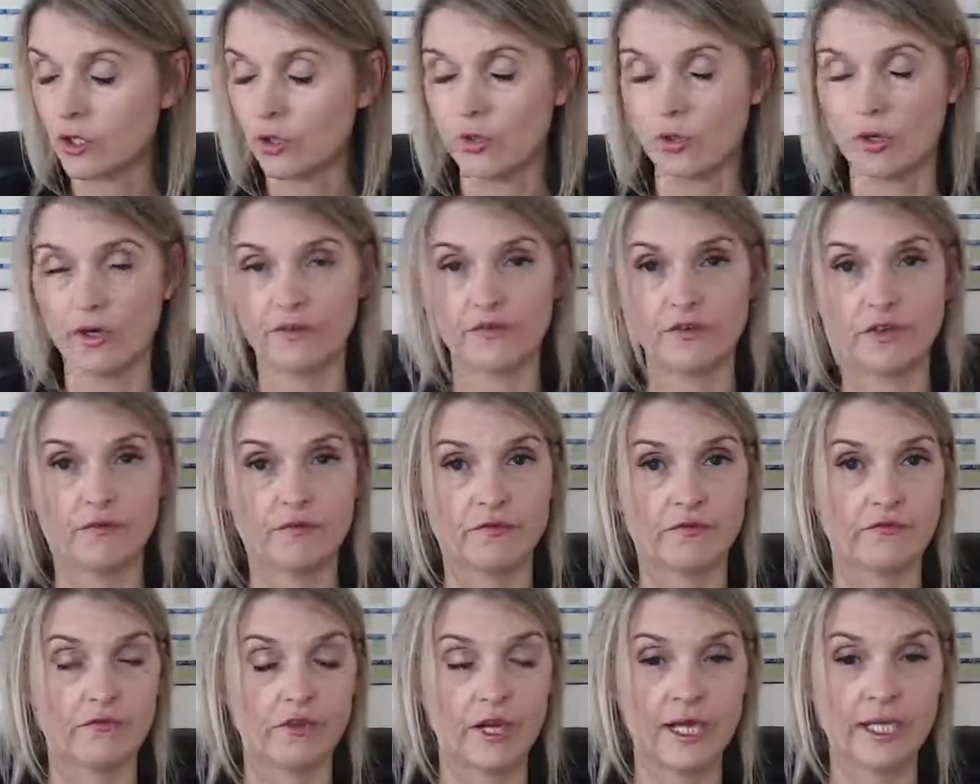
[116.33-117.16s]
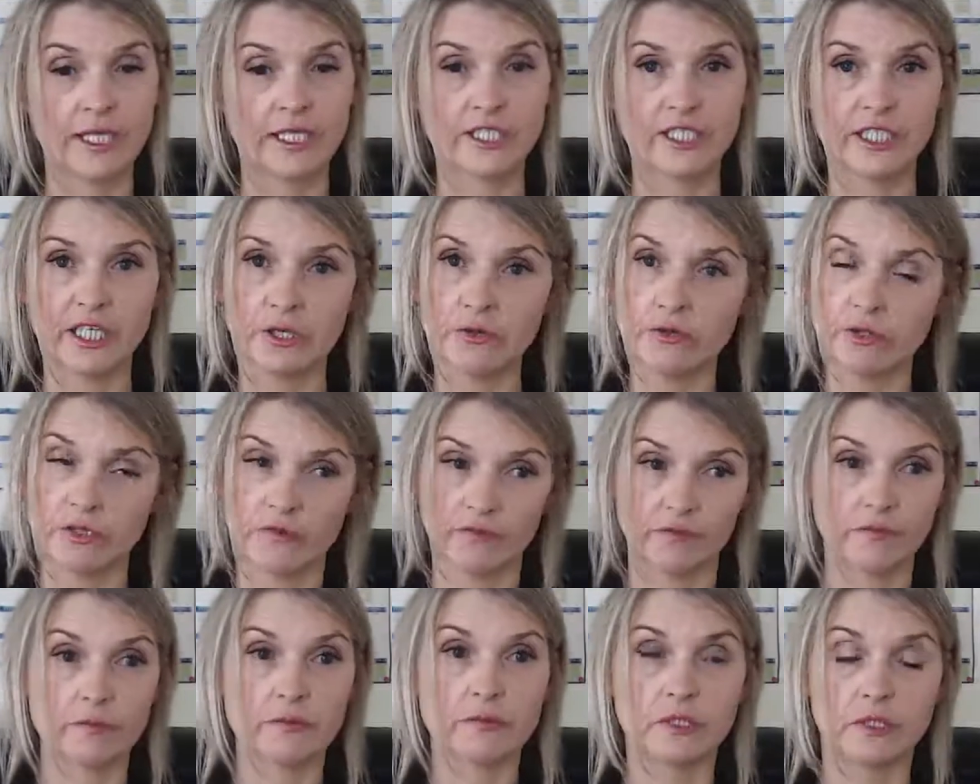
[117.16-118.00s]
or if you've written it down,
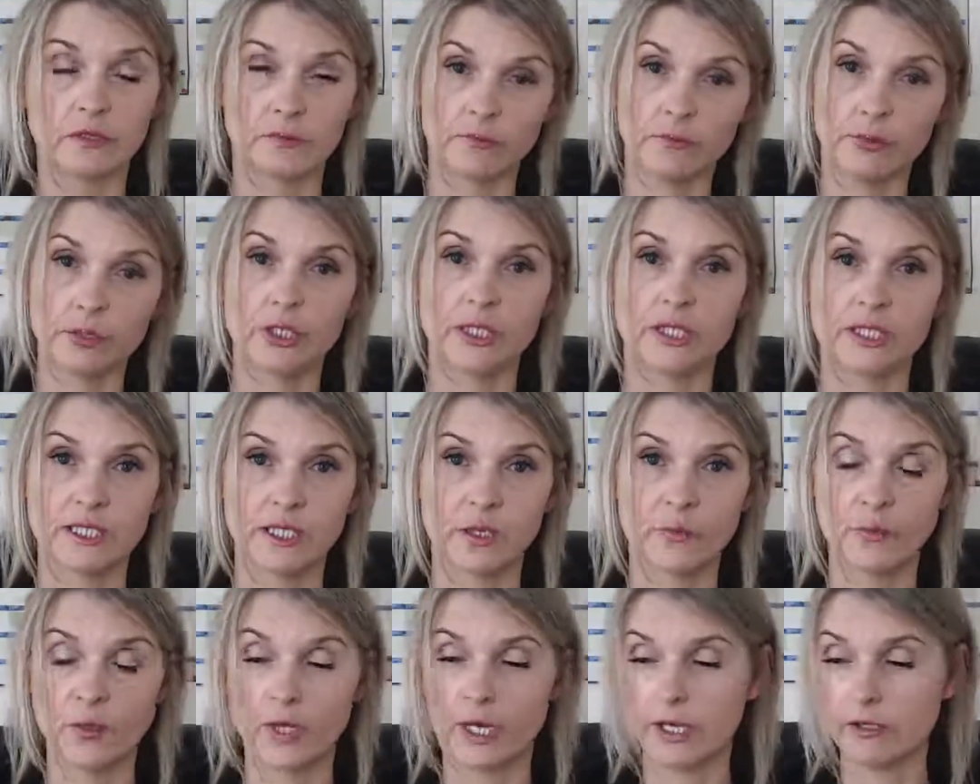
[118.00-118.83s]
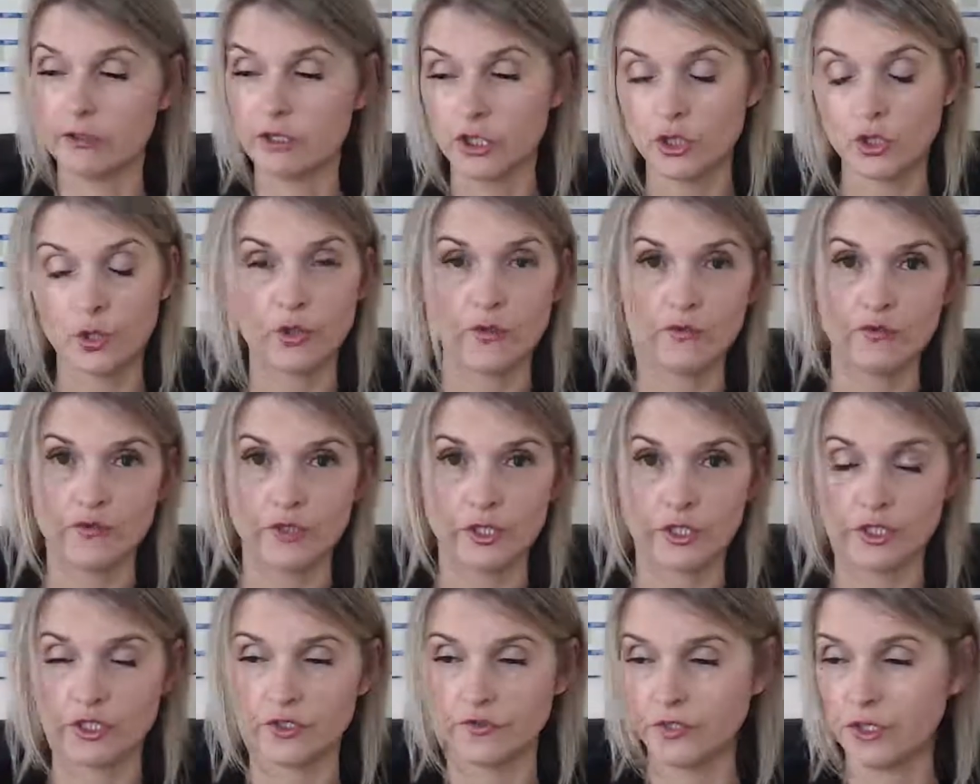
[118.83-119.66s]
you've put it somewhere else, not in
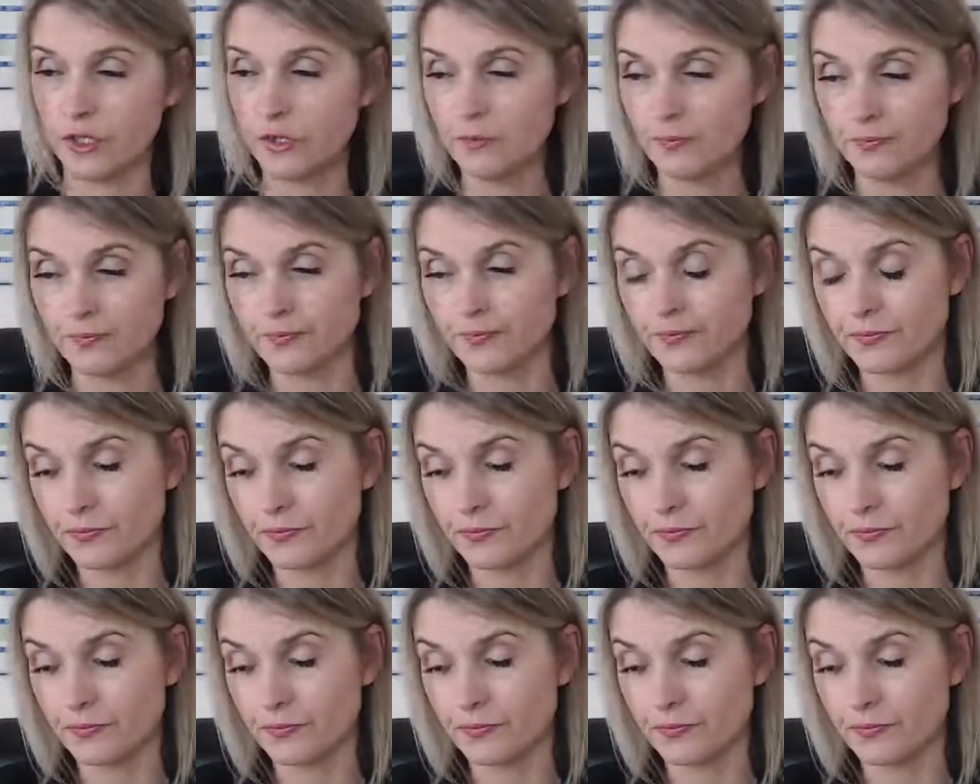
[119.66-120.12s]
front of you,